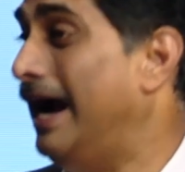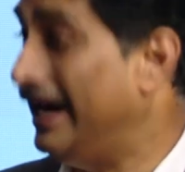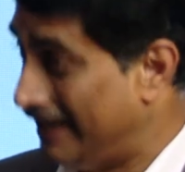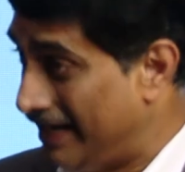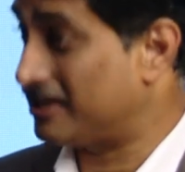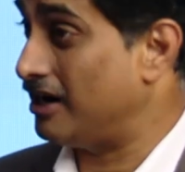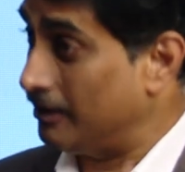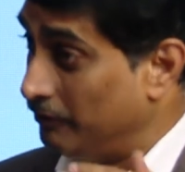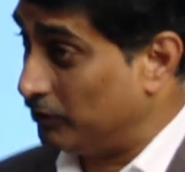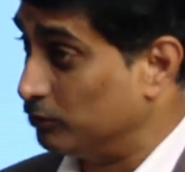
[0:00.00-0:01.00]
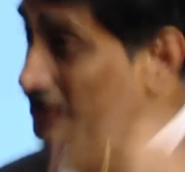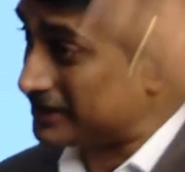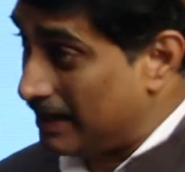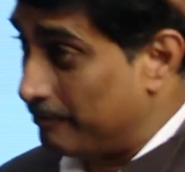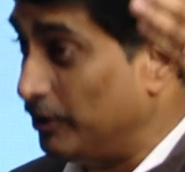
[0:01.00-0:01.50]
And later on, we took
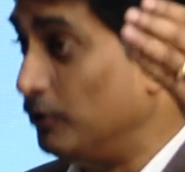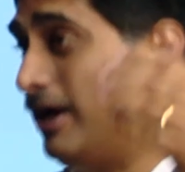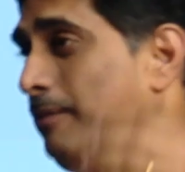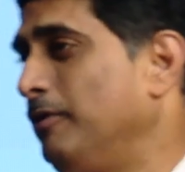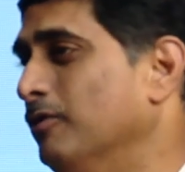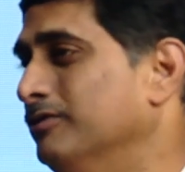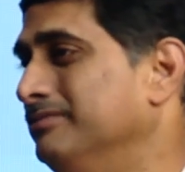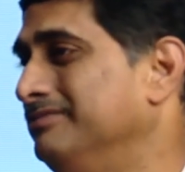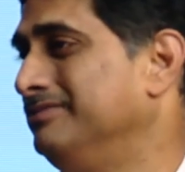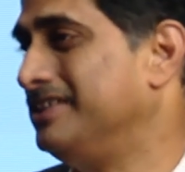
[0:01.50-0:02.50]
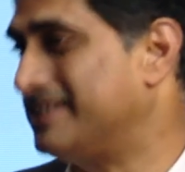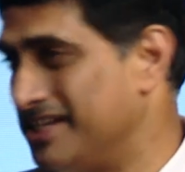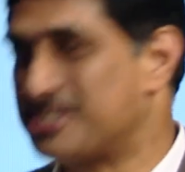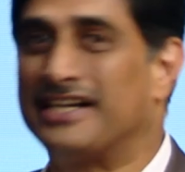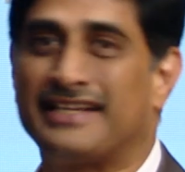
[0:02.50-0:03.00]
this company to IPO. It's a
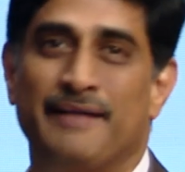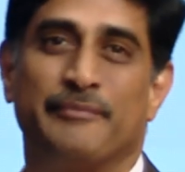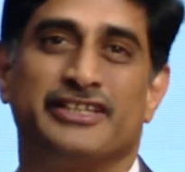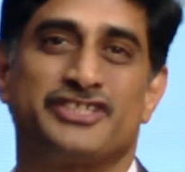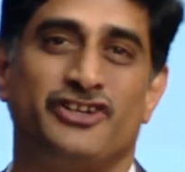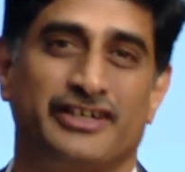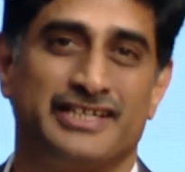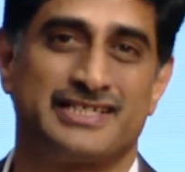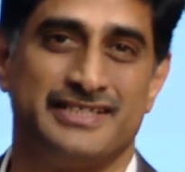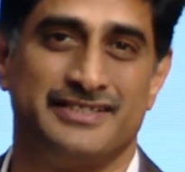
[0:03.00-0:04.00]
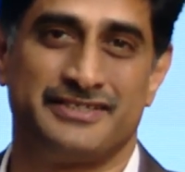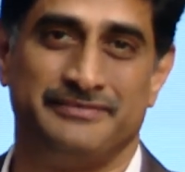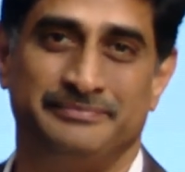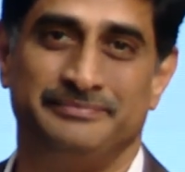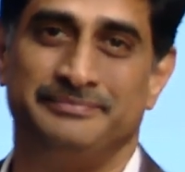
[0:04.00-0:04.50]
listed company in the stock
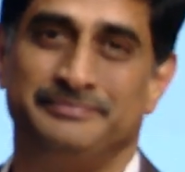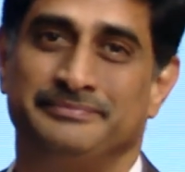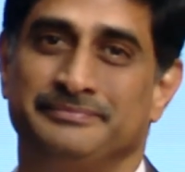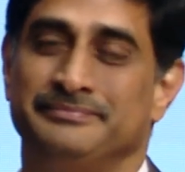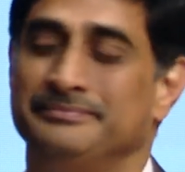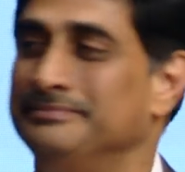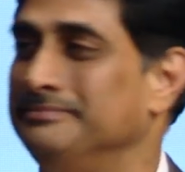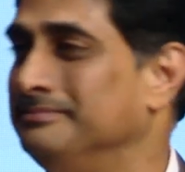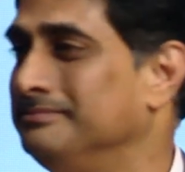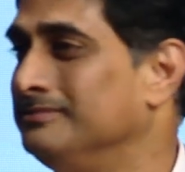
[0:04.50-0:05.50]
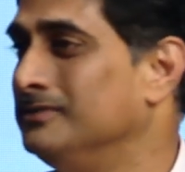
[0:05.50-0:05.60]
exchange.